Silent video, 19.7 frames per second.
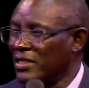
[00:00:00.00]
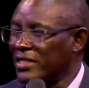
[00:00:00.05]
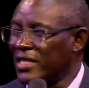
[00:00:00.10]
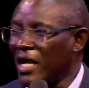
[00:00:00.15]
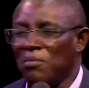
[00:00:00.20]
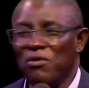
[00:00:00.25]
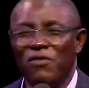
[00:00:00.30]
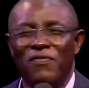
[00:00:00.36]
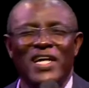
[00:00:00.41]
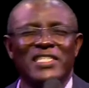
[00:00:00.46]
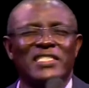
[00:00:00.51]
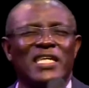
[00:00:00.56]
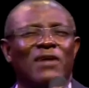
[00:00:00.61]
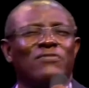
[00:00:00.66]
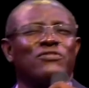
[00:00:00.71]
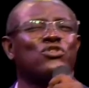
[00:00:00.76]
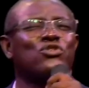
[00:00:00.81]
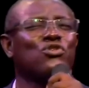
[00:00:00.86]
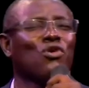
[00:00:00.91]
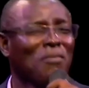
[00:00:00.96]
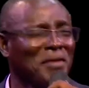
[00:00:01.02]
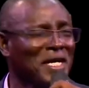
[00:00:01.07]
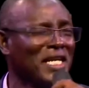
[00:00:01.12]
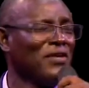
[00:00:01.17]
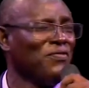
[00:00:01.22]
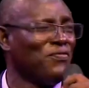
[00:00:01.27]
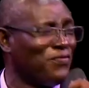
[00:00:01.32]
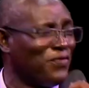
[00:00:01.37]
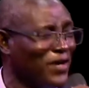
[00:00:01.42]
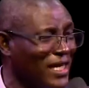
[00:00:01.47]
Some of us have so
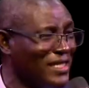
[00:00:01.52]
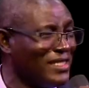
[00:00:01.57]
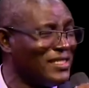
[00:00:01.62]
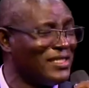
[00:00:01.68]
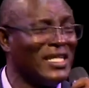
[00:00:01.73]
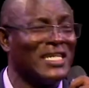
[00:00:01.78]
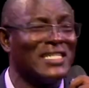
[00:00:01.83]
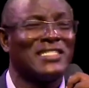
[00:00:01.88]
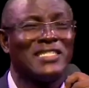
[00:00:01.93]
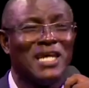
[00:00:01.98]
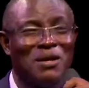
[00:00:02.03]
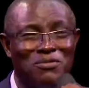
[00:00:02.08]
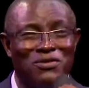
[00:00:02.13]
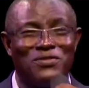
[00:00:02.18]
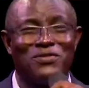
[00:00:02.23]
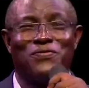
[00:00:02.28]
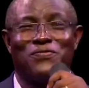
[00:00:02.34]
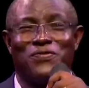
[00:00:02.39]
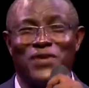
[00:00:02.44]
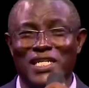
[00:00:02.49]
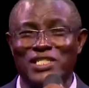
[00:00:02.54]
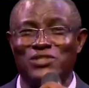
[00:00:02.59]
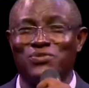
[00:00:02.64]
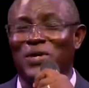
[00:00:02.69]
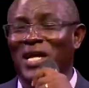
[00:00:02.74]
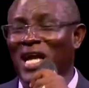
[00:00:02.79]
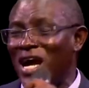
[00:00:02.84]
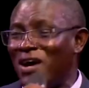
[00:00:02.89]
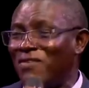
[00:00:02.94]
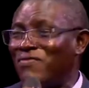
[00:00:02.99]
many friends that some of the friends
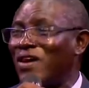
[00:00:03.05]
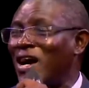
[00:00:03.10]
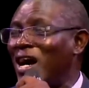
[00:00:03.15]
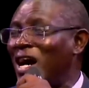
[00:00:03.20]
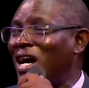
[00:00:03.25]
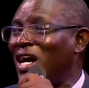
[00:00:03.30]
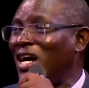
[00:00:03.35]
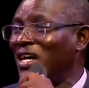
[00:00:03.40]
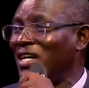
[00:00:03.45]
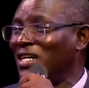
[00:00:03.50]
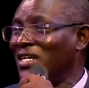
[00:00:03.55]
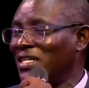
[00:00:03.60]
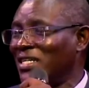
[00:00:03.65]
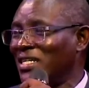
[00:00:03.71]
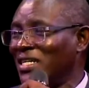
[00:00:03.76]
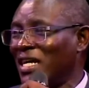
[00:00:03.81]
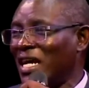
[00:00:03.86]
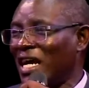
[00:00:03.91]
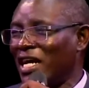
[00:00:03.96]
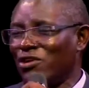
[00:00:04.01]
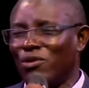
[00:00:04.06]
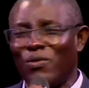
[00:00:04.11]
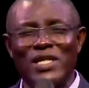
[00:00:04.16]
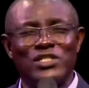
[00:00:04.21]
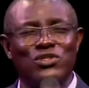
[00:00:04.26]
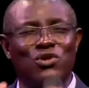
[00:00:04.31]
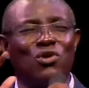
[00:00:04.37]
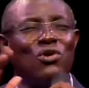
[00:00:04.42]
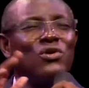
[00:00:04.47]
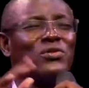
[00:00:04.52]
we have are, I don't
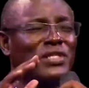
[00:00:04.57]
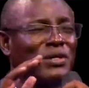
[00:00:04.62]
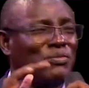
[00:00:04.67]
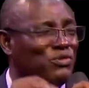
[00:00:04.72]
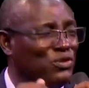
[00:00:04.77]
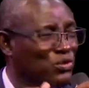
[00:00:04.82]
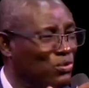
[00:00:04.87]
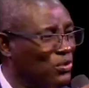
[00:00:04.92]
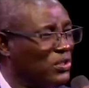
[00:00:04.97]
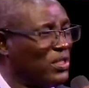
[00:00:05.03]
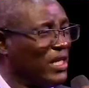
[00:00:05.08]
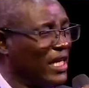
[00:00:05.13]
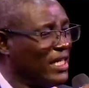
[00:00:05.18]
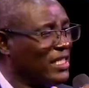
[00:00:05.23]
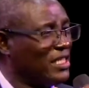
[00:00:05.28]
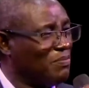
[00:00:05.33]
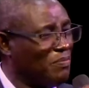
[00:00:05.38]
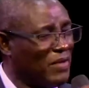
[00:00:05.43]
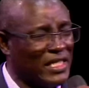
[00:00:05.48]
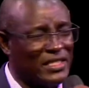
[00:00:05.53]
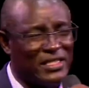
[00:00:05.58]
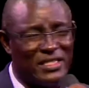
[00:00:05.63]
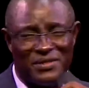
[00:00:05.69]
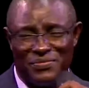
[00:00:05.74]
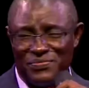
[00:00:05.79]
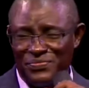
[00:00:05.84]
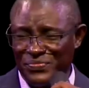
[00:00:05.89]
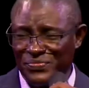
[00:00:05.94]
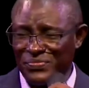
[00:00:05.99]
want to call them useless, but